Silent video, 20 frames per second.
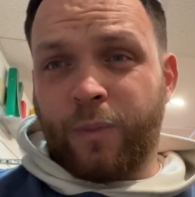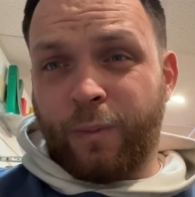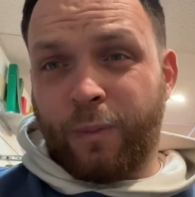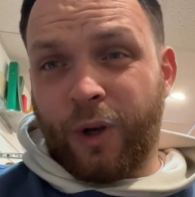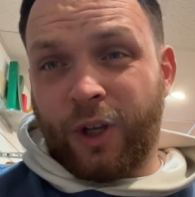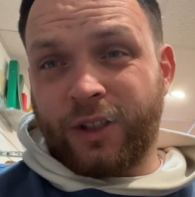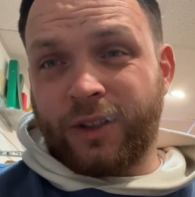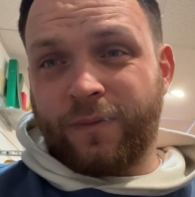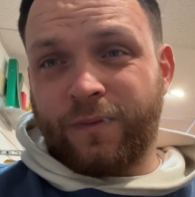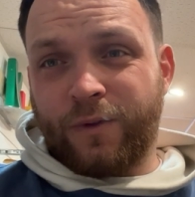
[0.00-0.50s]

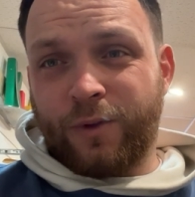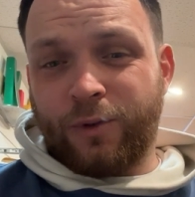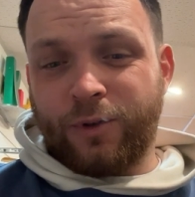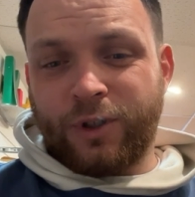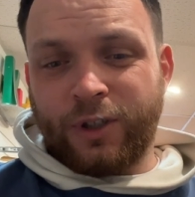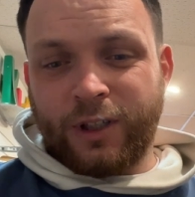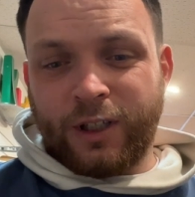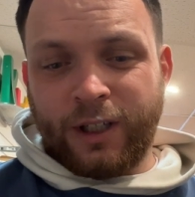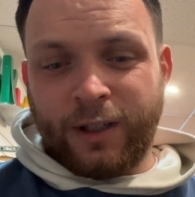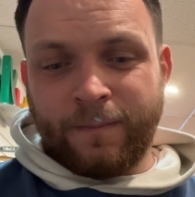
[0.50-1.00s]
But
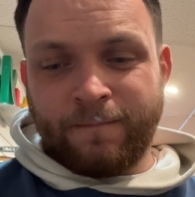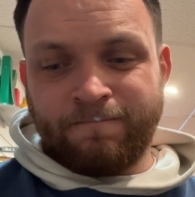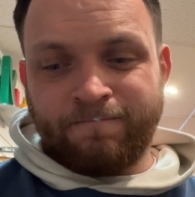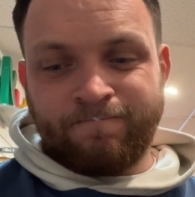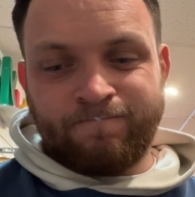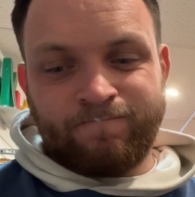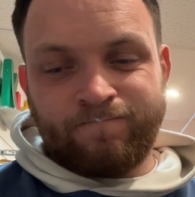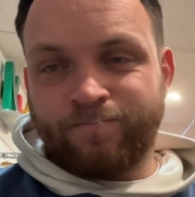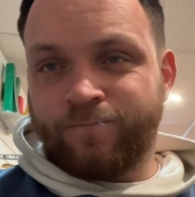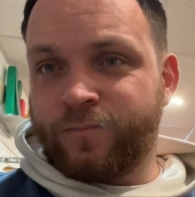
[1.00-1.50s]
unfortunately,
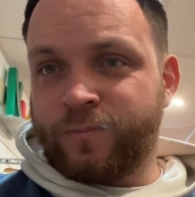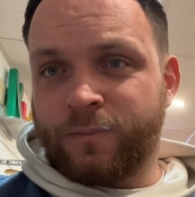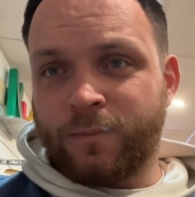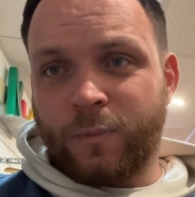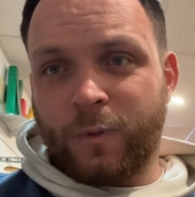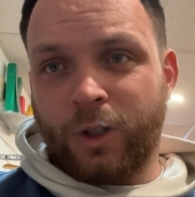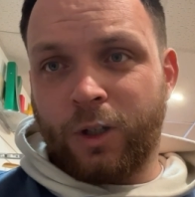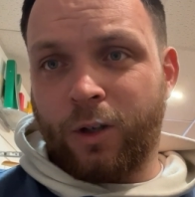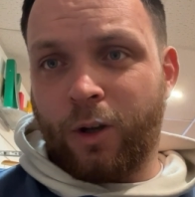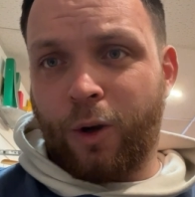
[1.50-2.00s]

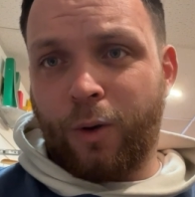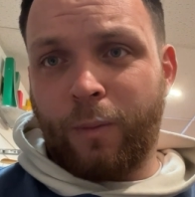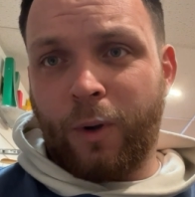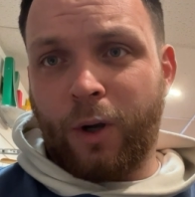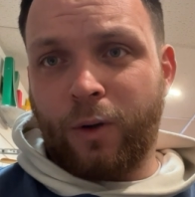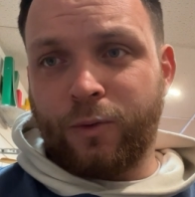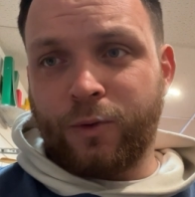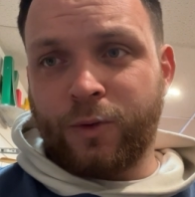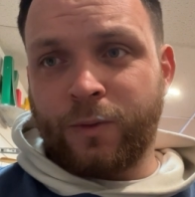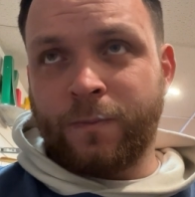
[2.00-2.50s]
no
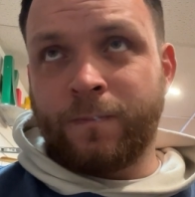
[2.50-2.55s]
bowls.